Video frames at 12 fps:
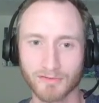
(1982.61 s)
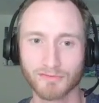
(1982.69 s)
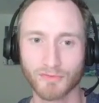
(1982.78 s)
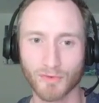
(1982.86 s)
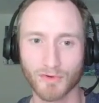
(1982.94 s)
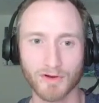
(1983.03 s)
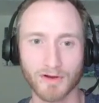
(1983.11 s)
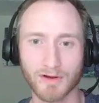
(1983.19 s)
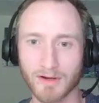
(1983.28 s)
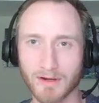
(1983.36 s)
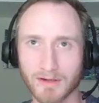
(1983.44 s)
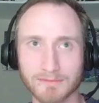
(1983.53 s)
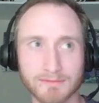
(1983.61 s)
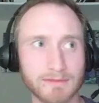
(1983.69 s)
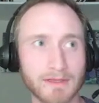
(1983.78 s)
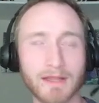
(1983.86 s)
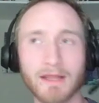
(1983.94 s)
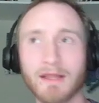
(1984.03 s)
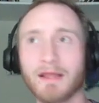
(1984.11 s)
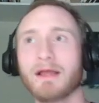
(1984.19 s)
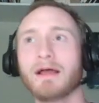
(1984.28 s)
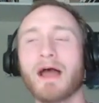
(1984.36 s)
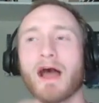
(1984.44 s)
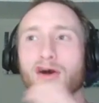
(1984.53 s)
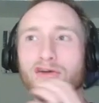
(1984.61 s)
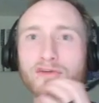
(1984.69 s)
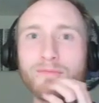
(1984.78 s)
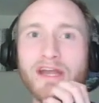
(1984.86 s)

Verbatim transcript: for however